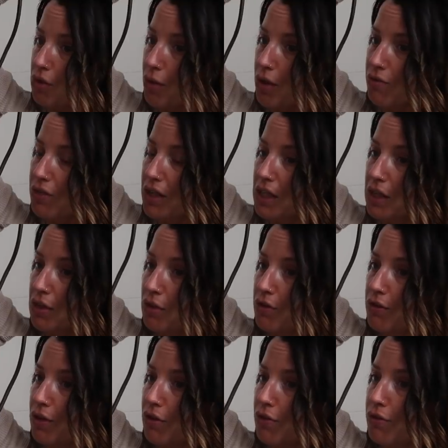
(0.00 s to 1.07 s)
So I really do
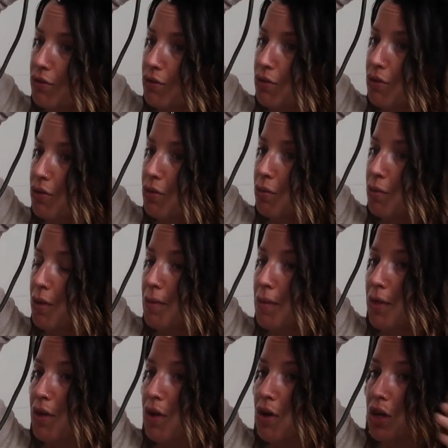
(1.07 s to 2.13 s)
feel for
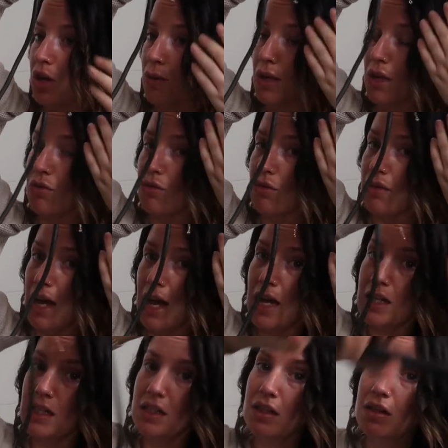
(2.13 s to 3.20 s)
women that are going through
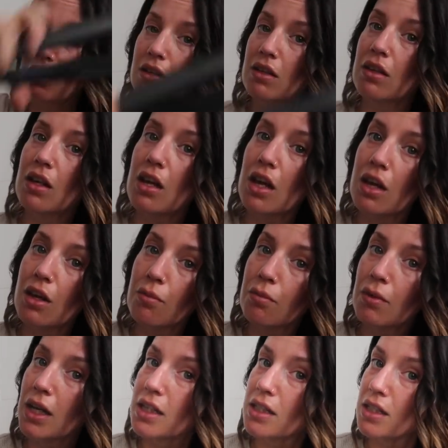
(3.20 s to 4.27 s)
that. Um,
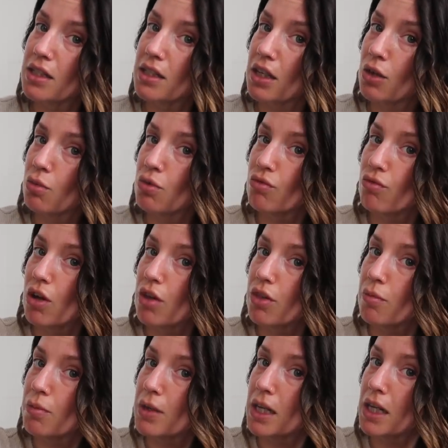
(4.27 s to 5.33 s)
as I say, I would rather
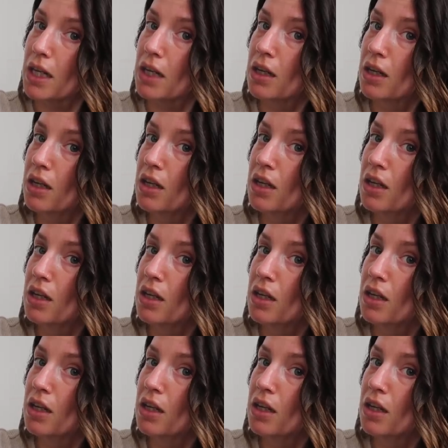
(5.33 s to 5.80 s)
be